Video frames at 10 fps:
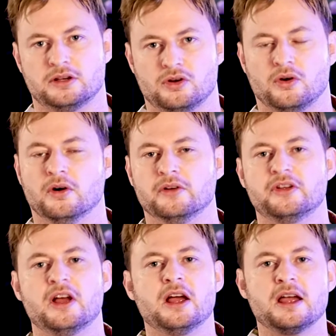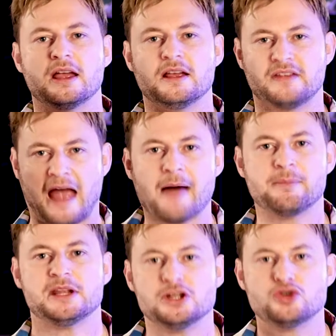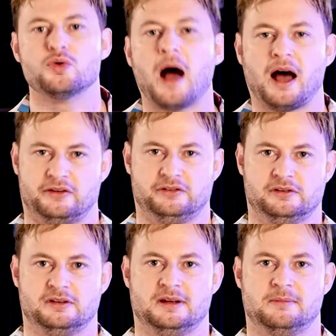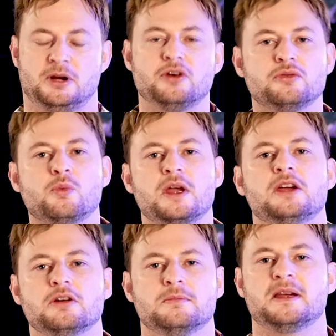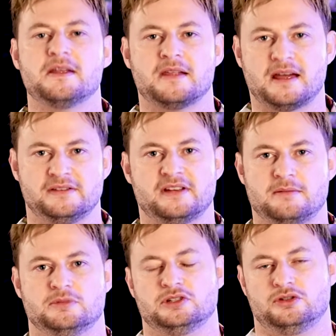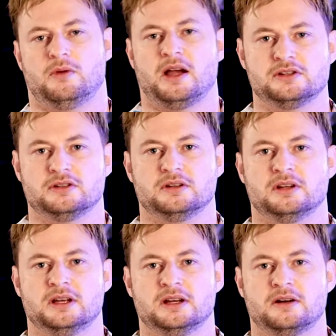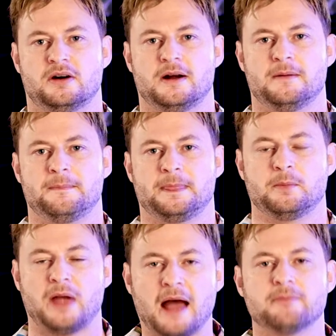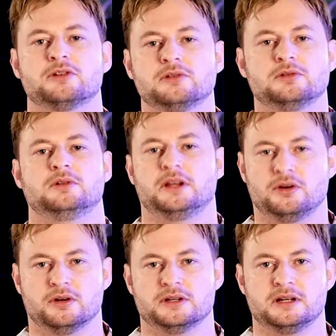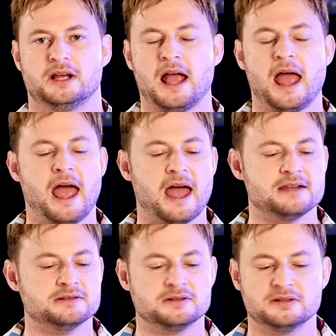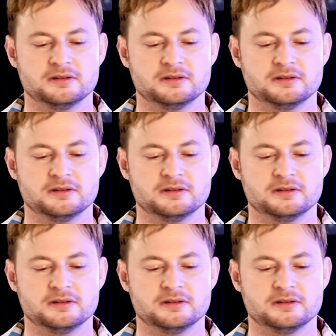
in yours, is happening to us because we could be in that same situation, right? We absolutely could. And